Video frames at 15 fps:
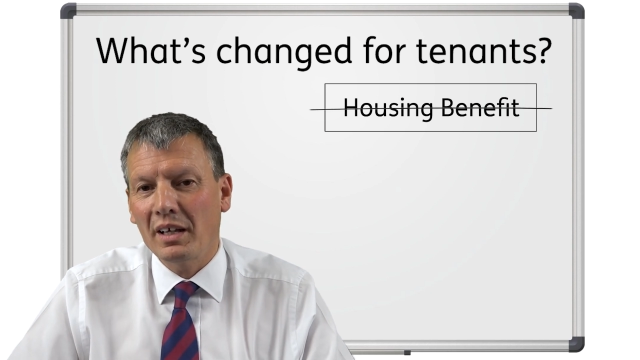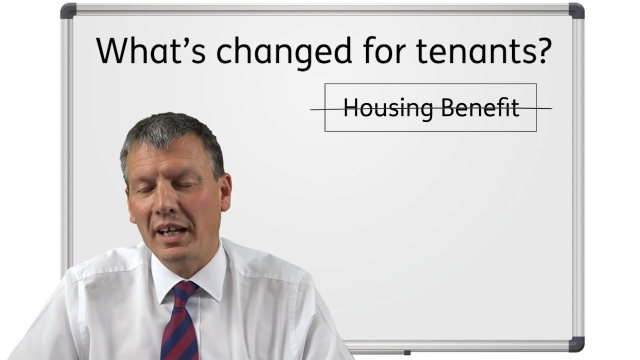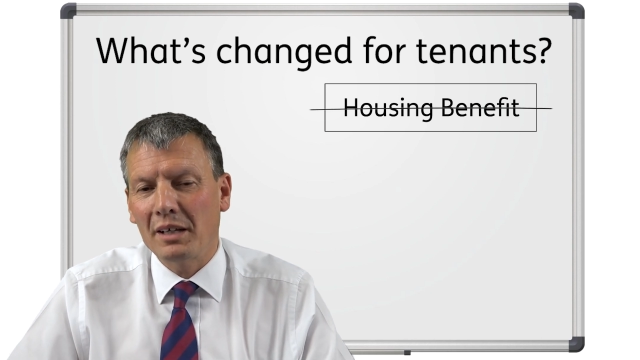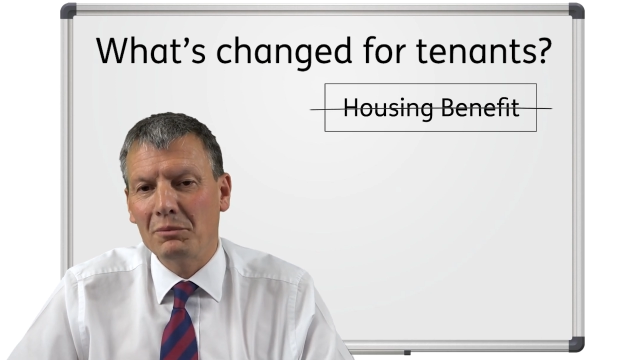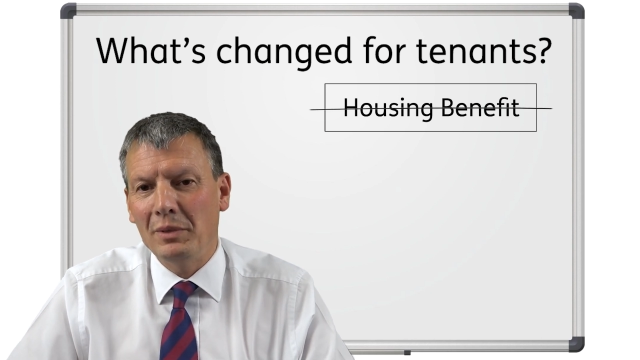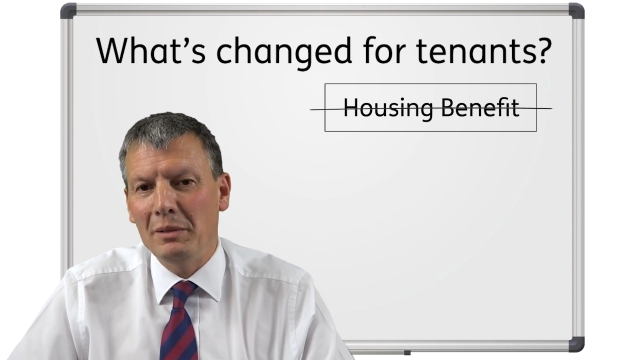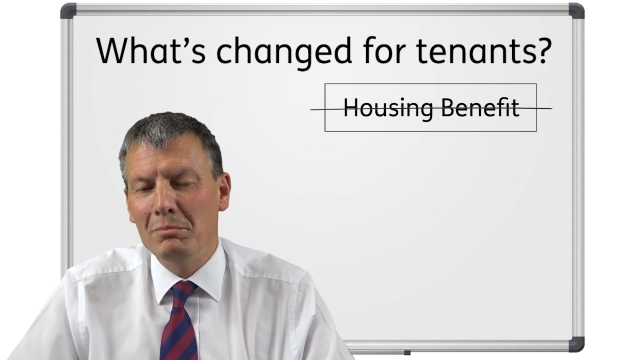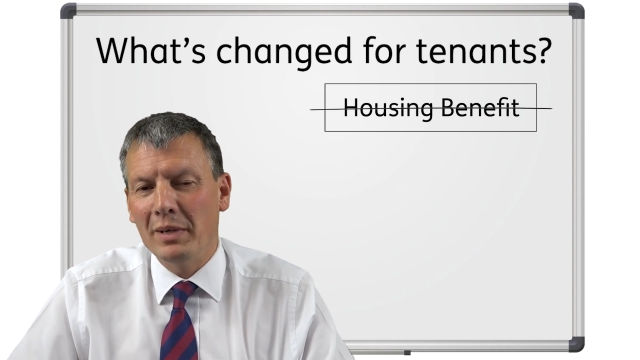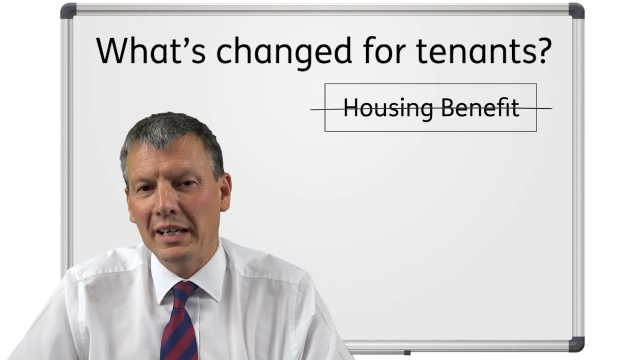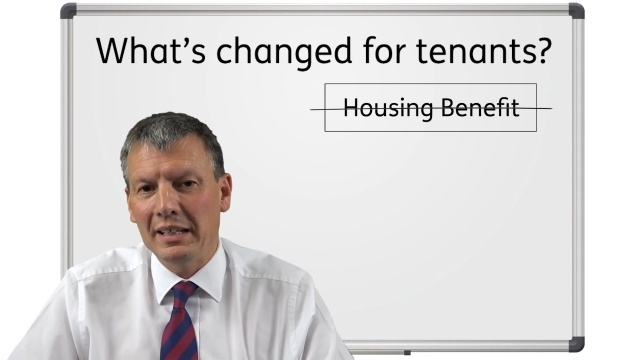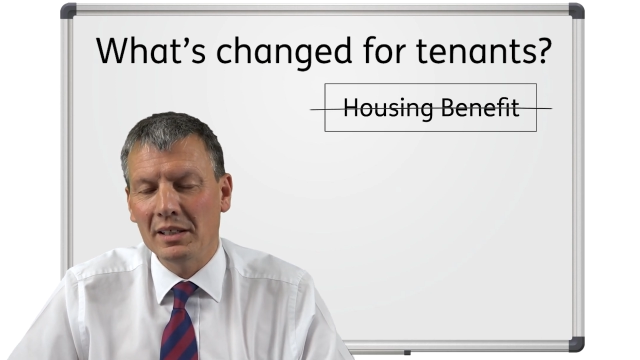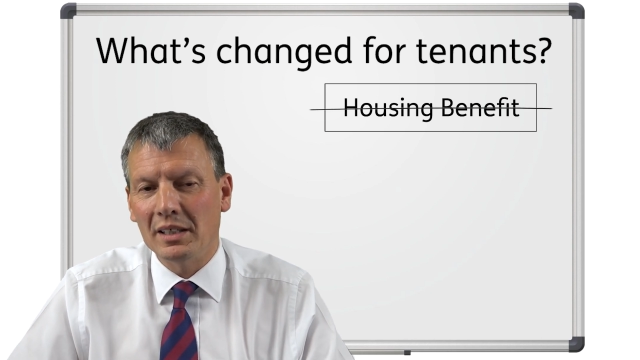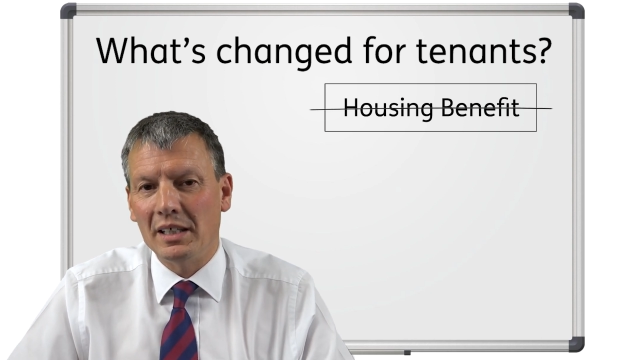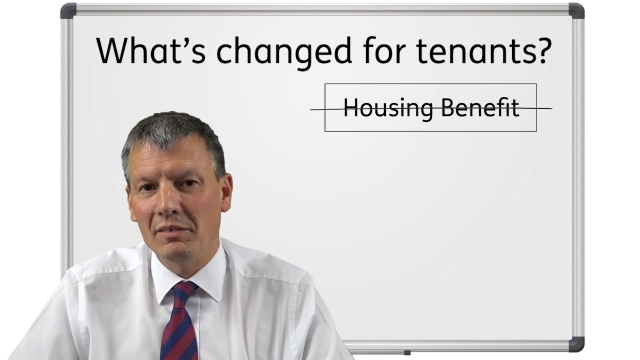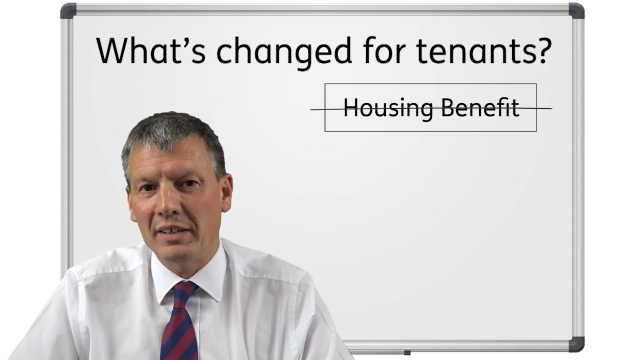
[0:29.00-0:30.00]
and we
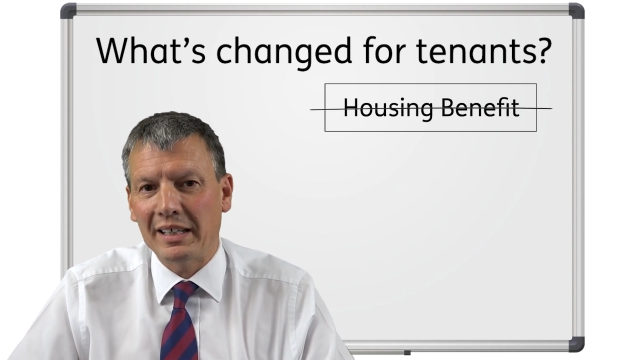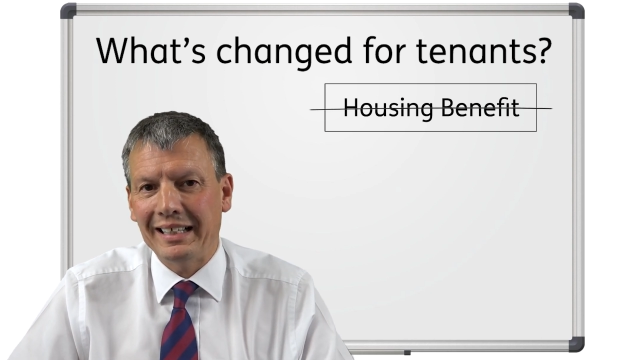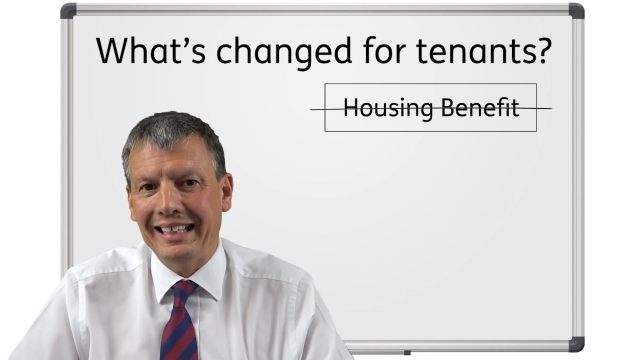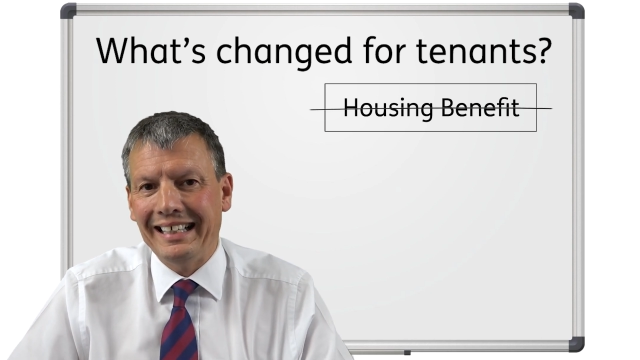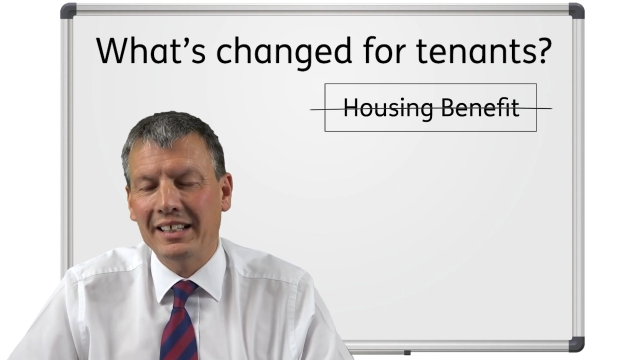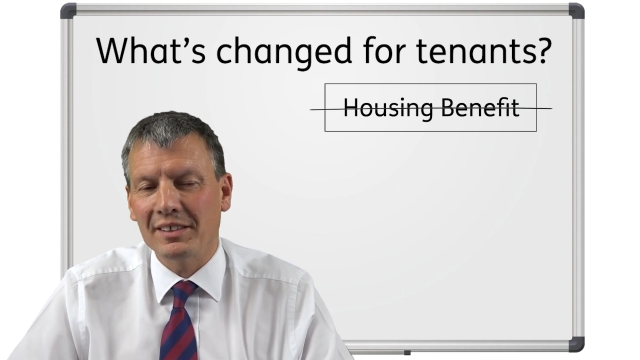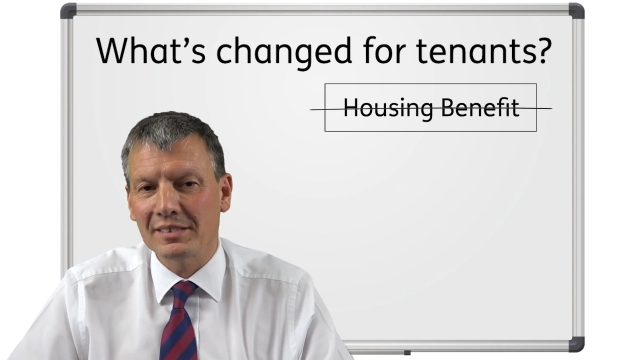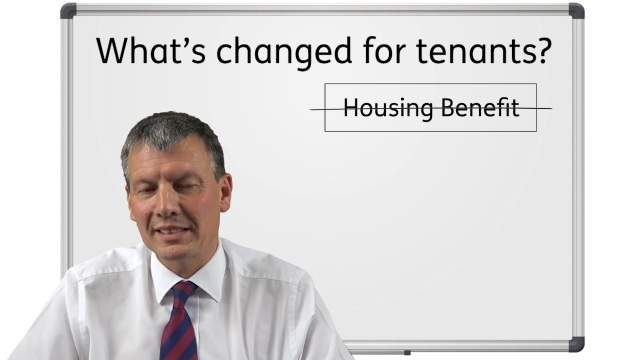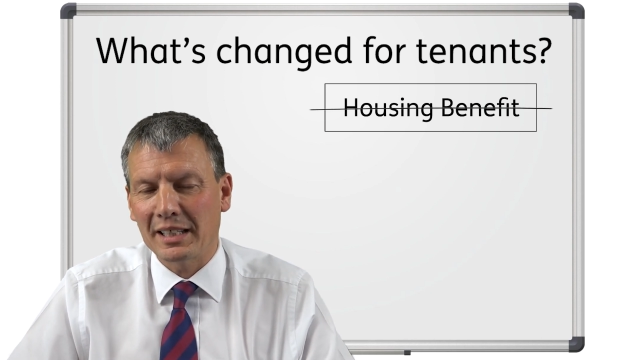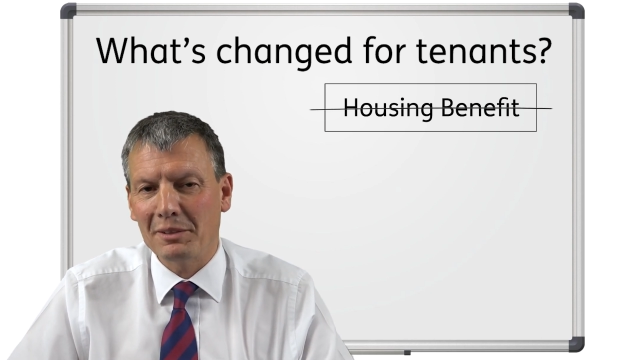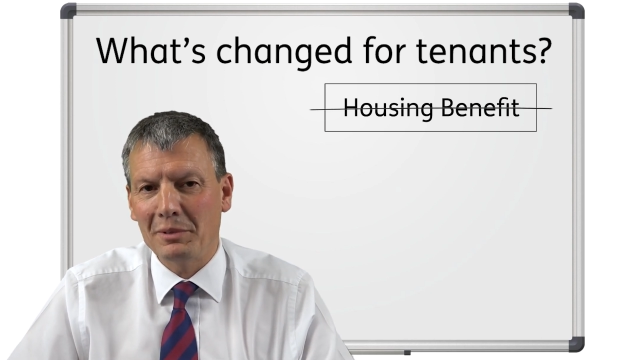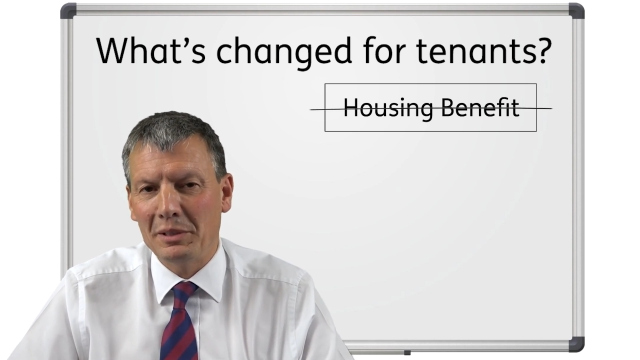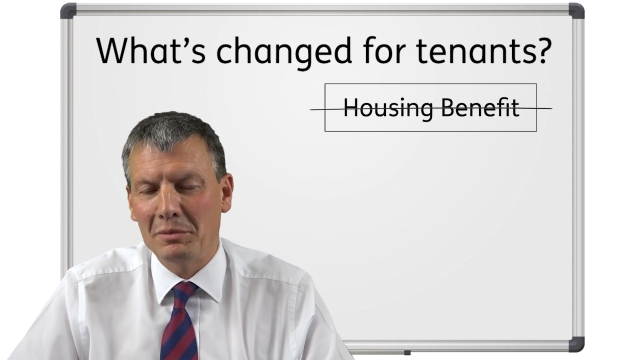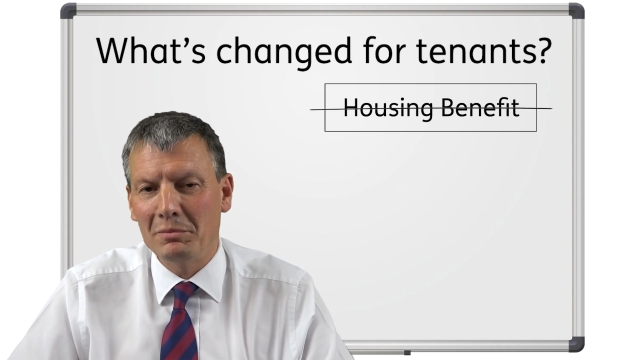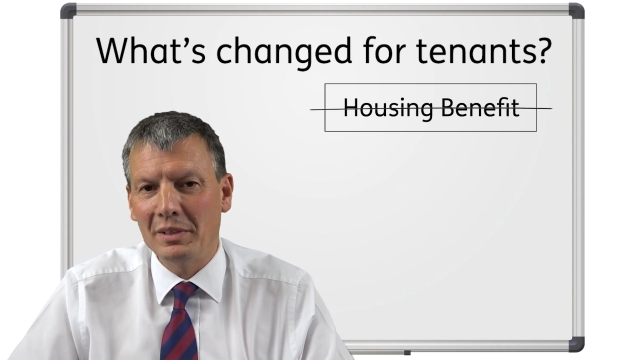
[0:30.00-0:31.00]
may not have had any
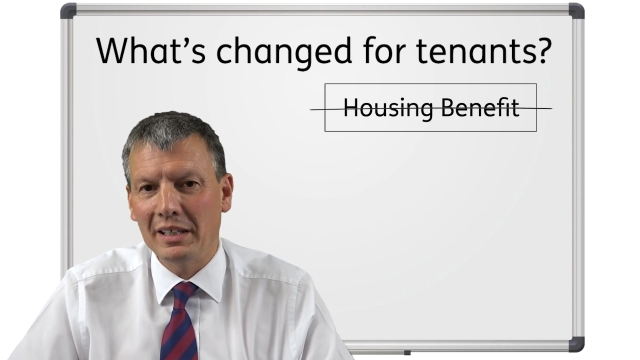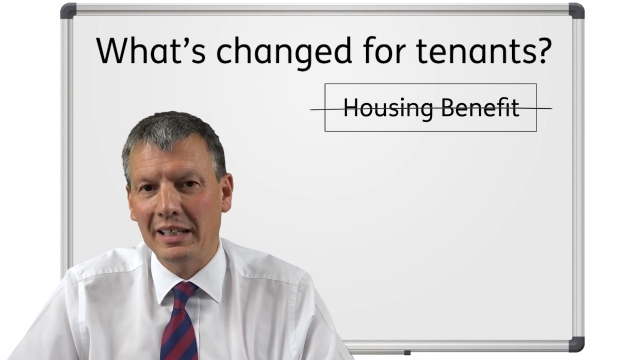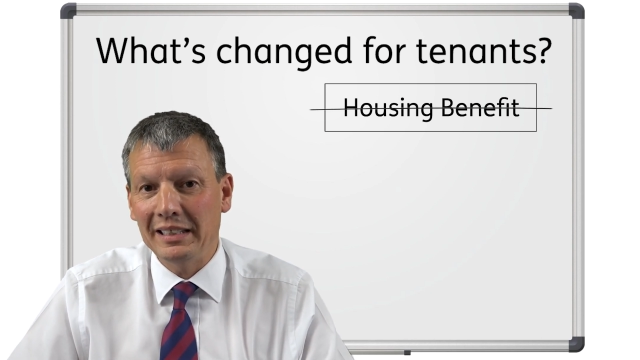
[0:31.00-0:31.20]
contact with them at